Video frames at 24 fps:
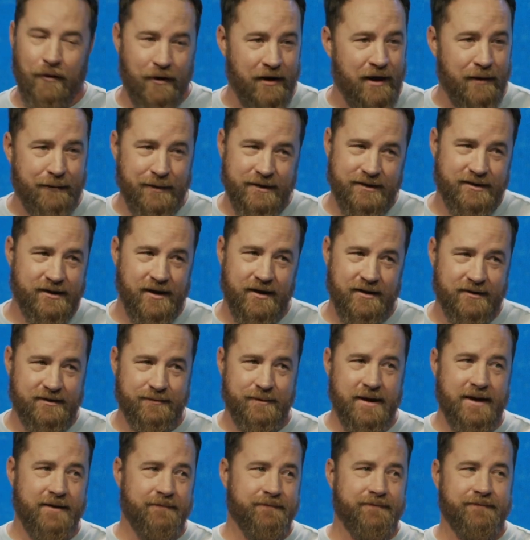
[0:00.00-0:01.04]
growing up in
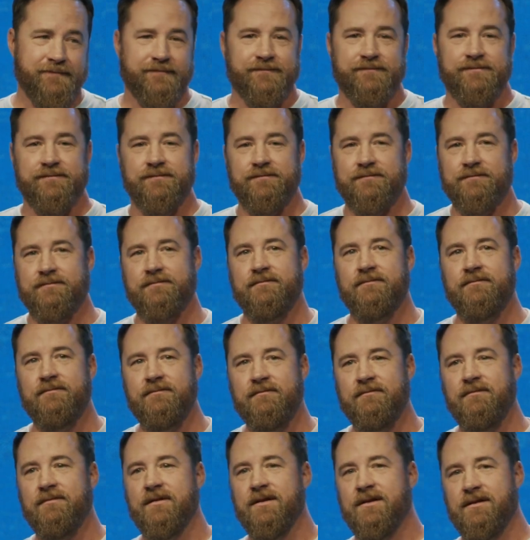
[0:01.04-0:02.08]
church, man,
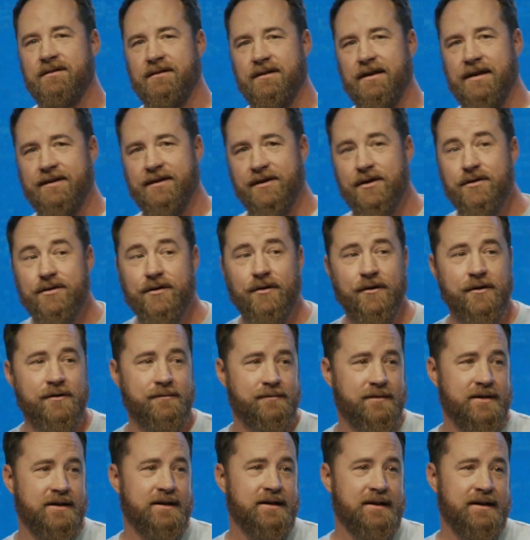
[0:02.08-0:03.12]
in the youth
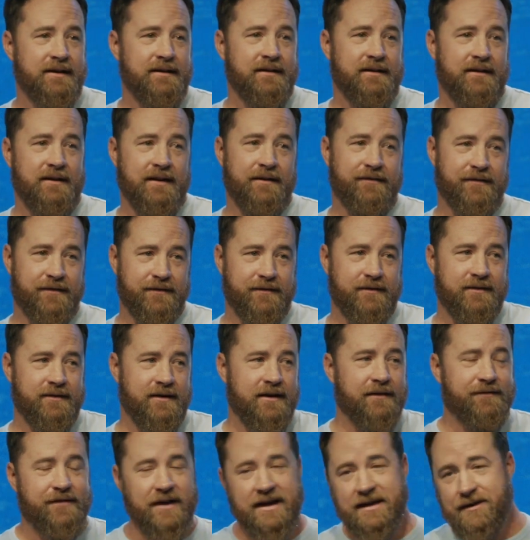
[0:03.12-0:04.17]
group, if,
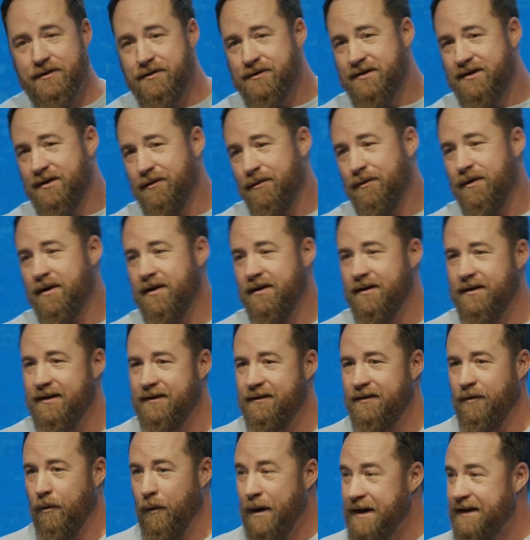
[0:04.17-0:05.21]
if they used the
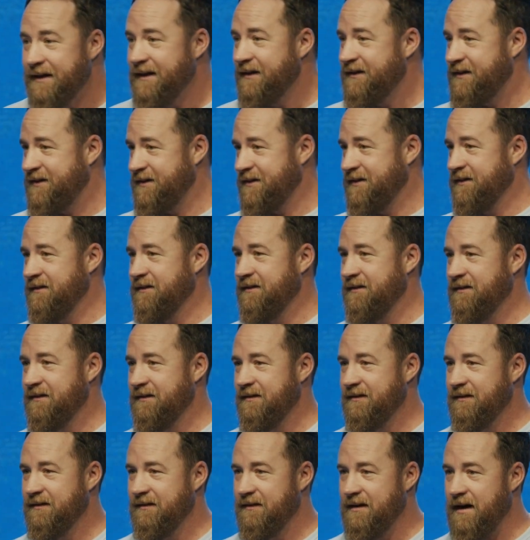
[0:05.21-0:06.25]
word witness,
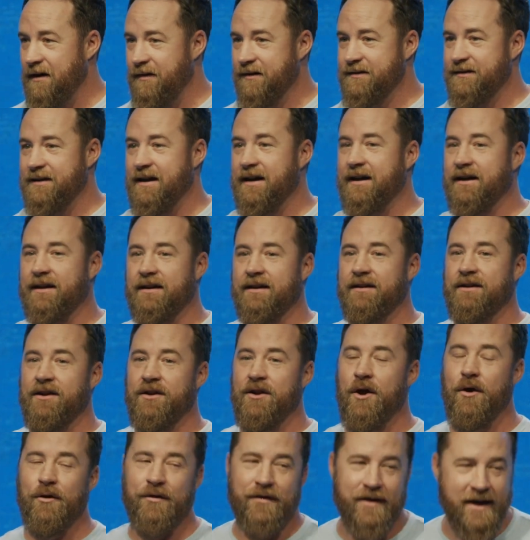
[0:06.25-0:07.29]
I was like,
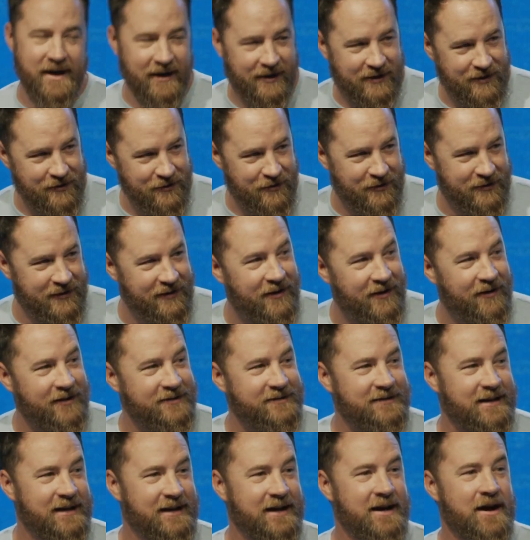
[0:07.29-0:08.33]
no, thank you. You know,
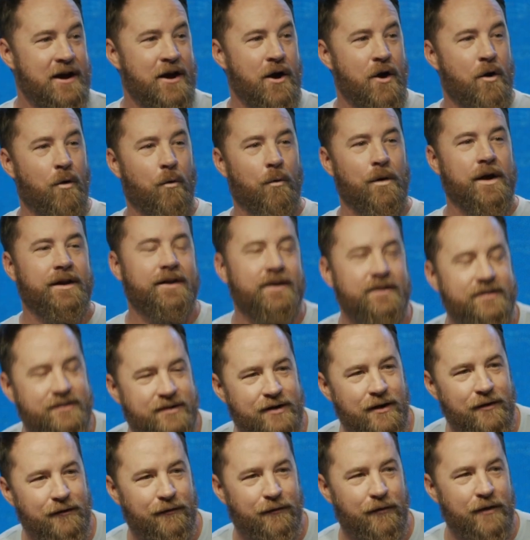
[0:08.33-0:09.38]
it's like, witness
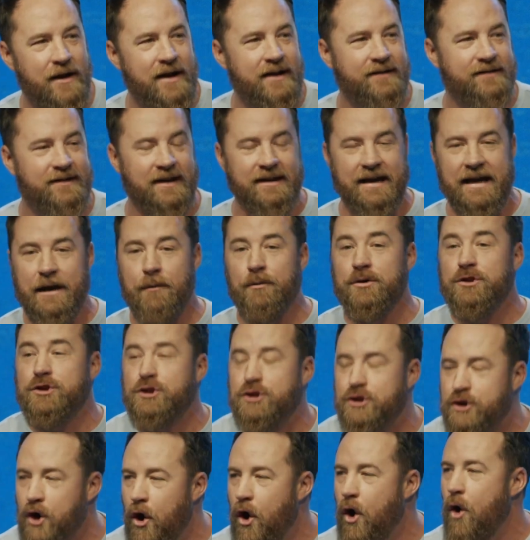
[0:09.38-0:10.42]
to your friends. Like it was
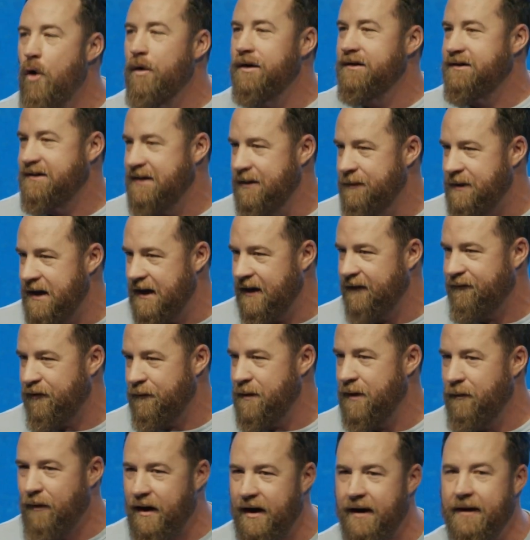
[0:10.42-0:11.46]
so intimidating for
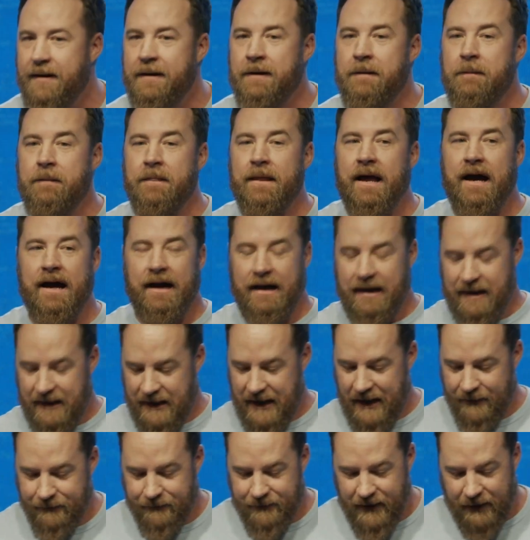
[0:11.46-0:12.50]
me. Why?
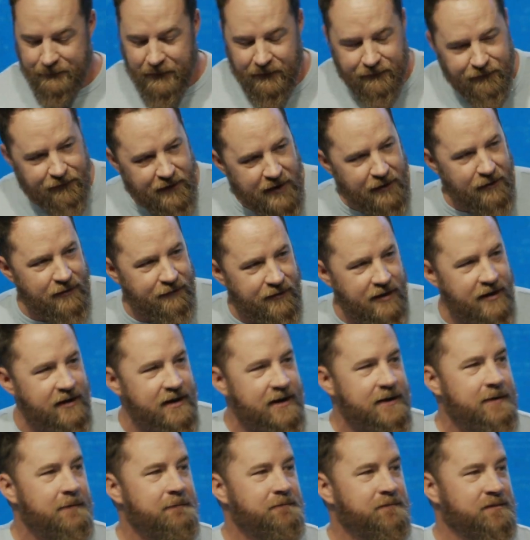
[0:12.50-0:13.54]
I'm, I'm a very,
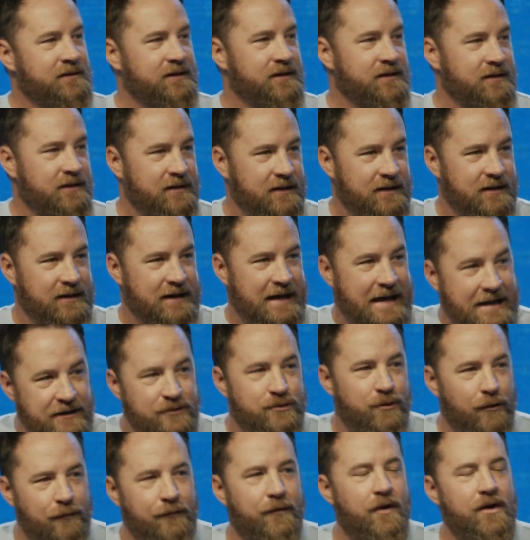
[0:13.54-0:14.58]
very
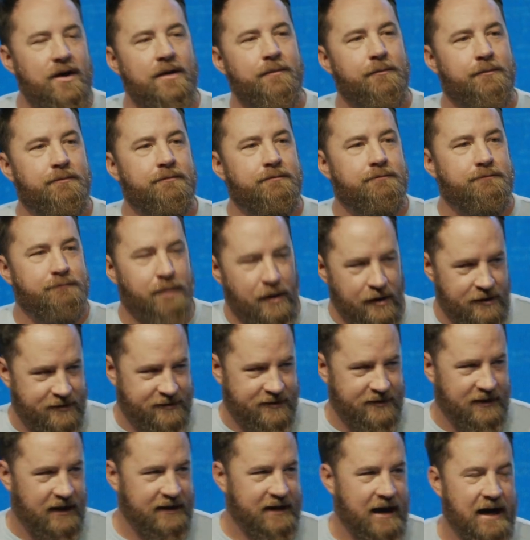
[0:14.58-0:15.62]
introverted
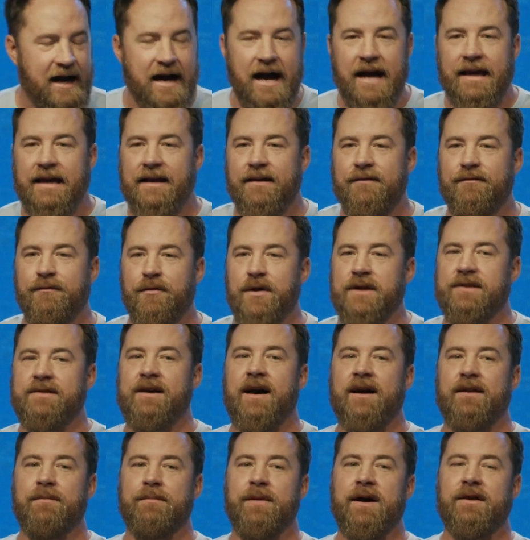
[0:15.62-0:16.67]
person. Like I, I get freaked
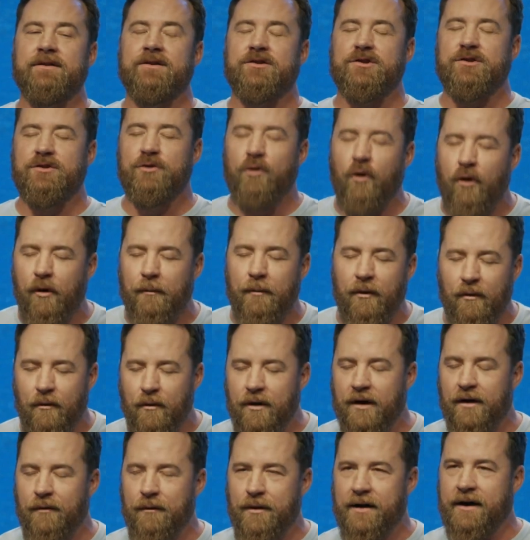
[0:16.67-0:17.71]
out about just normal
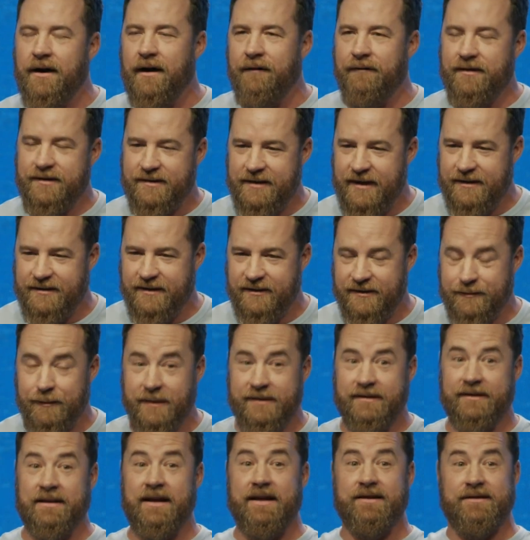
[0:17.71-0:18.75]
one on one conversations,
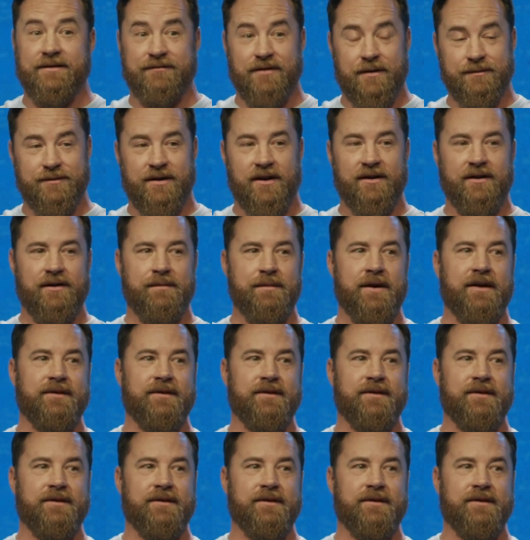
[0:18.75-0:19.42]
much less if I'm talking